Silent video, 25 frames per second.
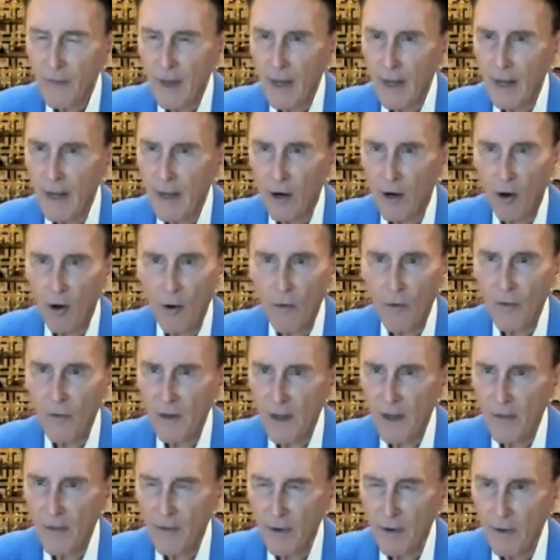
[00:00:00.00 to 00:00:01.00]
and all
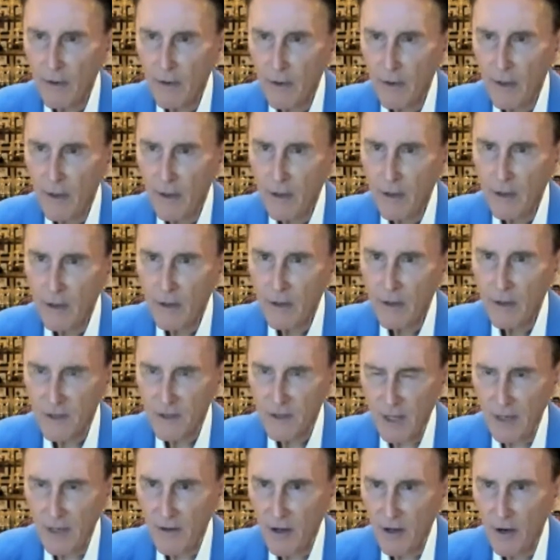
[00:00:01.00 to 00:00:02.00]
the other
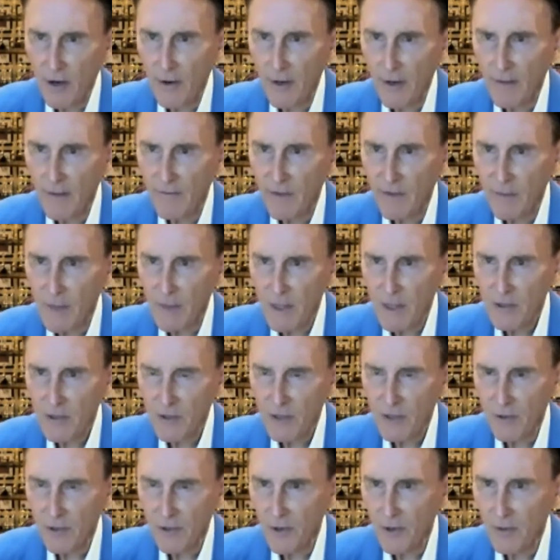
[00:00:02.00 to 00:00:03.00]
state-of-the-art information
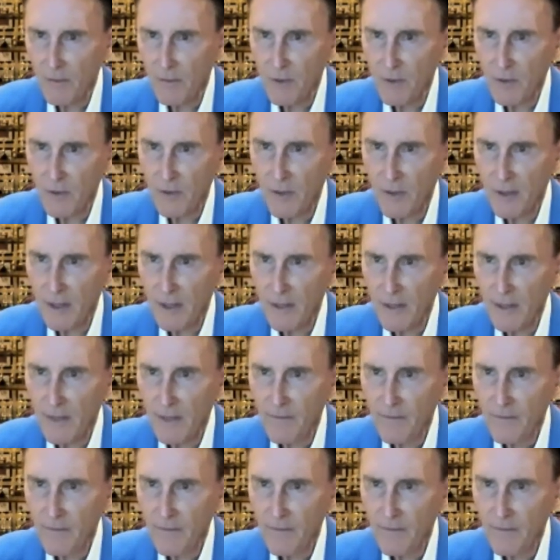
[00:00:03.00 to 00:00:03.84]
on your immunity.